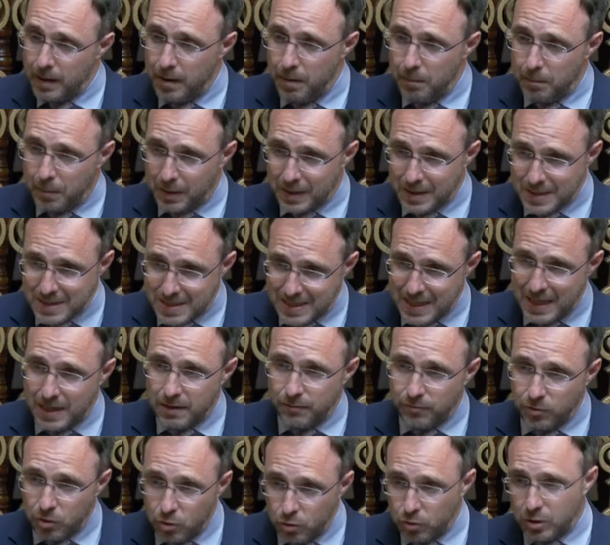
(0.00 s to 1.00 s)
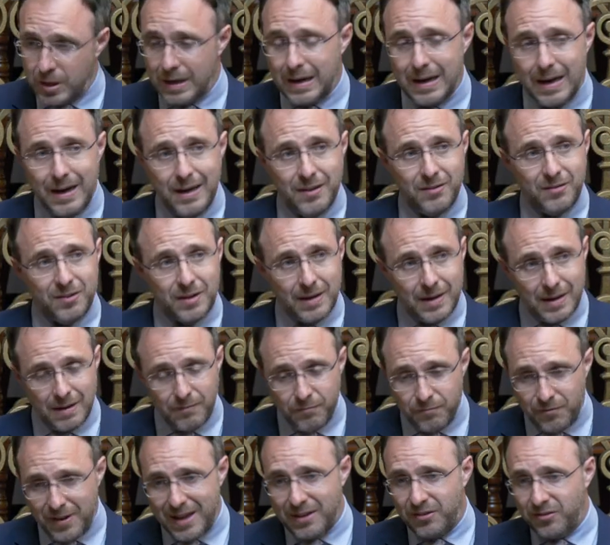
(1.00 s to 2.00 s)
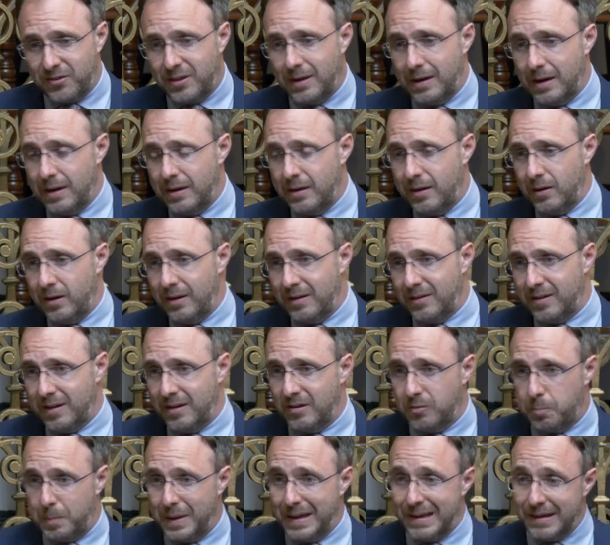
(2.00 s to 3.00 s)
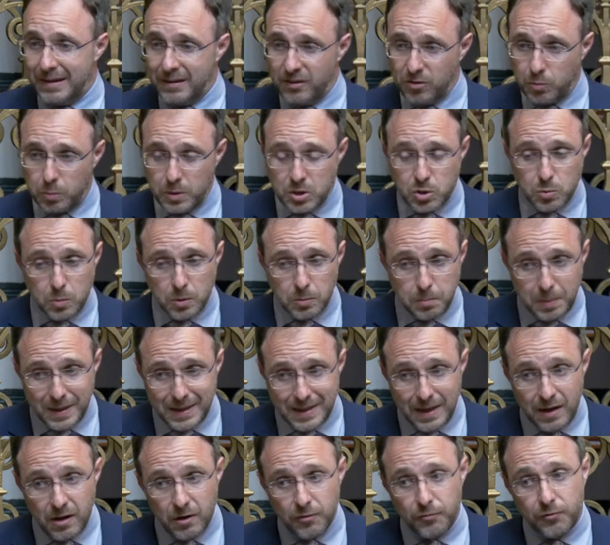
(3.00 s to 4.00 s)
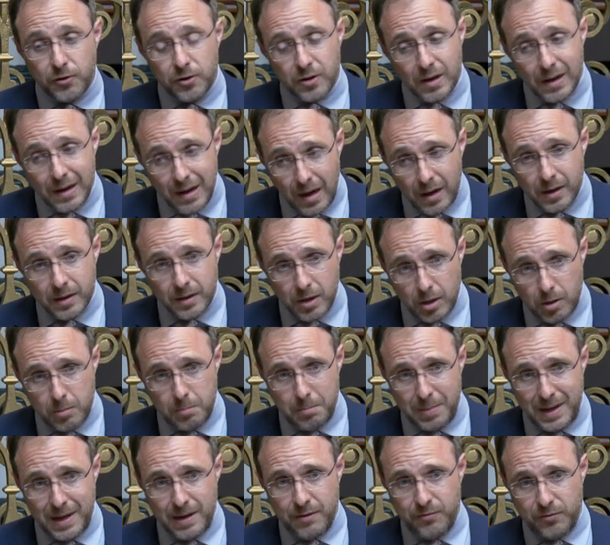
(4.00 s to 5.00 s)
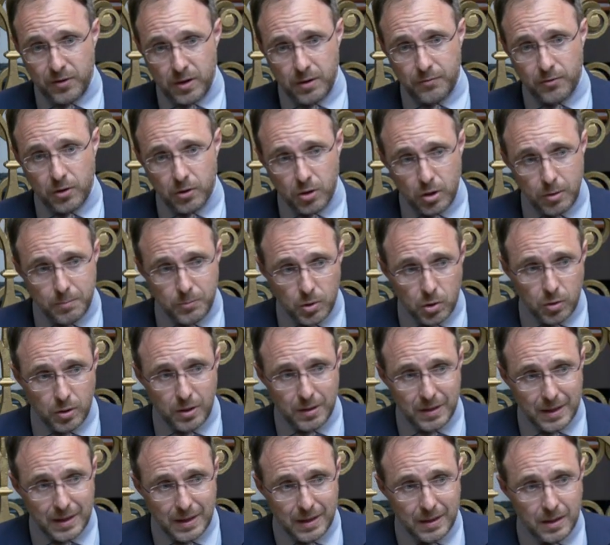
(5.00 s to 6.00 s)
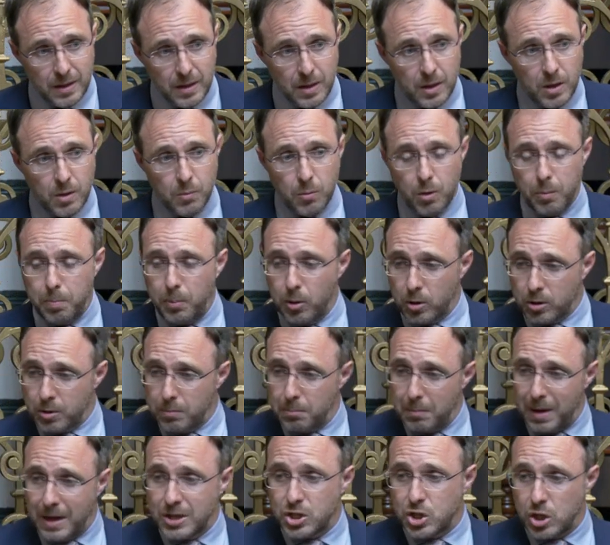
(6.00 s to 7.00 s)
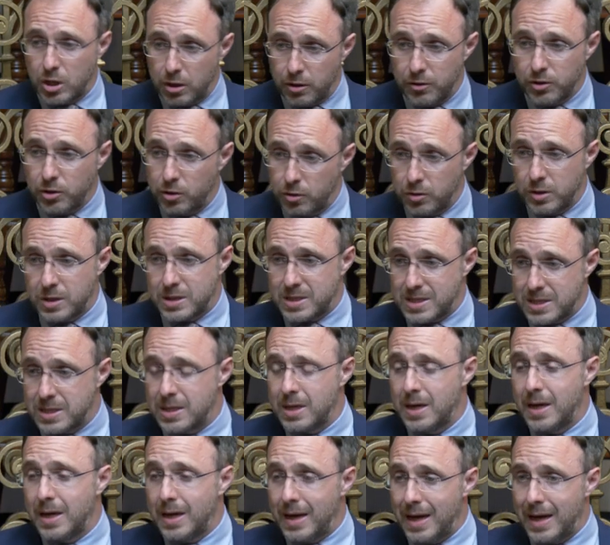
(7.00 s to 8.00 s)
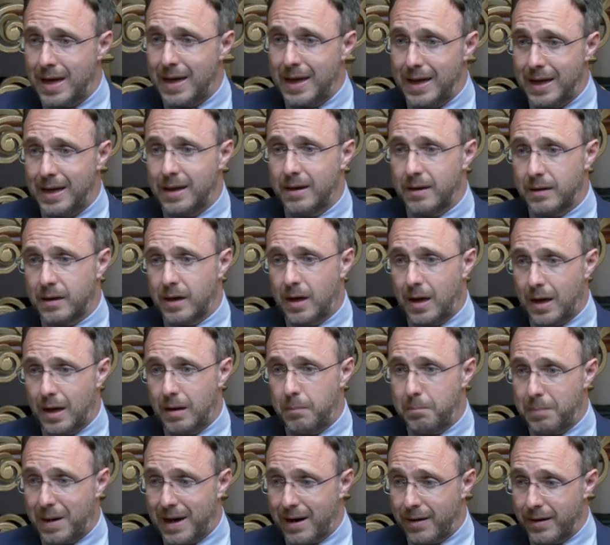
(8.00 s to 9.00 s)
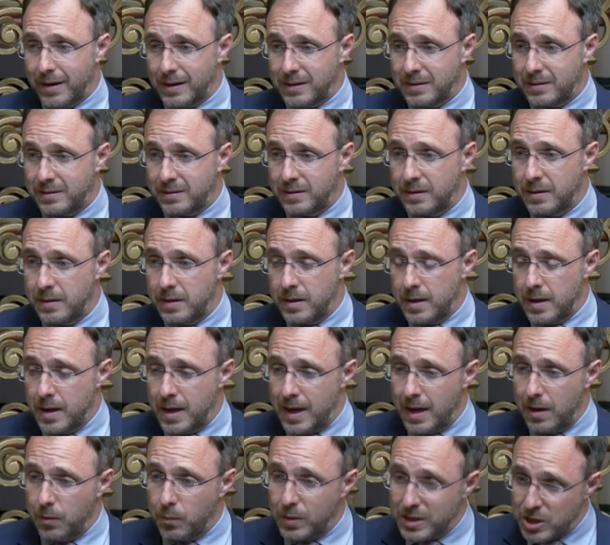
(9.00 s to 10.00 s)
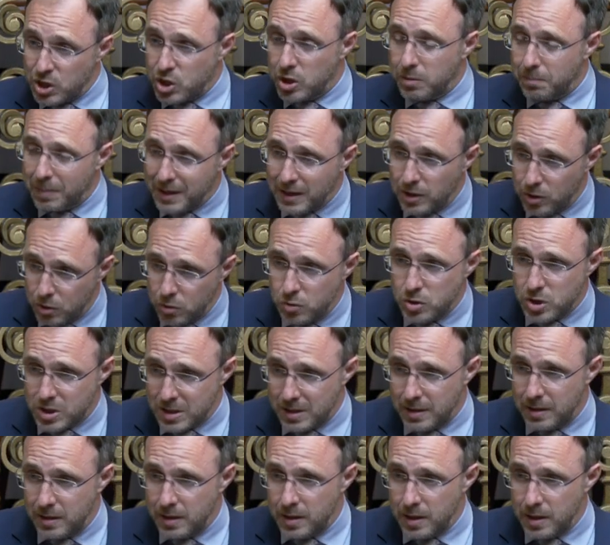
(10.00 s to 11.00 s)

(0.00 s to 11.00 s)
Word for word: but instead of utilising and investing in these buildings, which would be there for the long term benefit of our community, we're putting modular units uh, in in Columb Barracks. Uh, we should be using